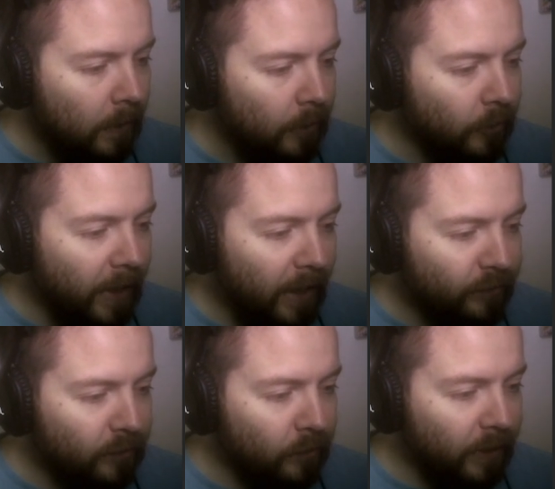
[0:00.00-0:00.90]
You
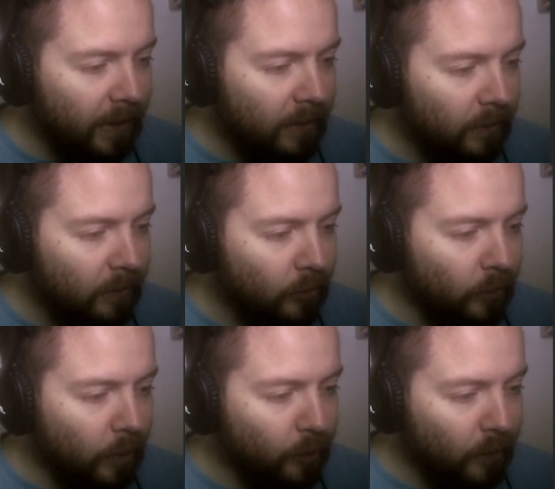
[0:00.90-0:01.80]
have to get to
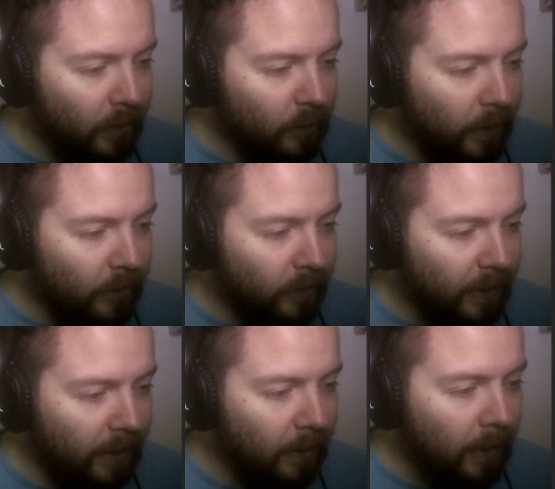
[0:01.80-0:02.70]
the point where you
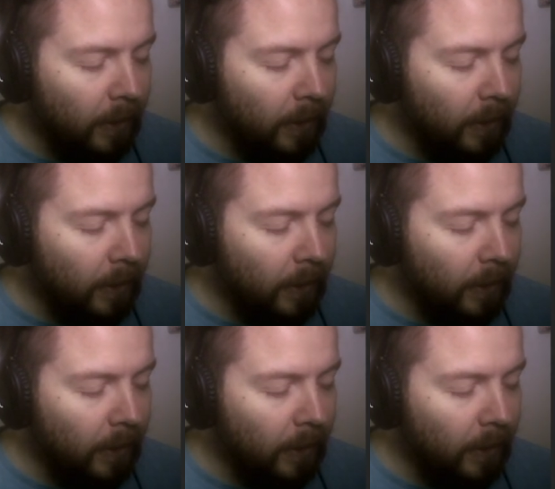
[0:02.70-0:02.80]
can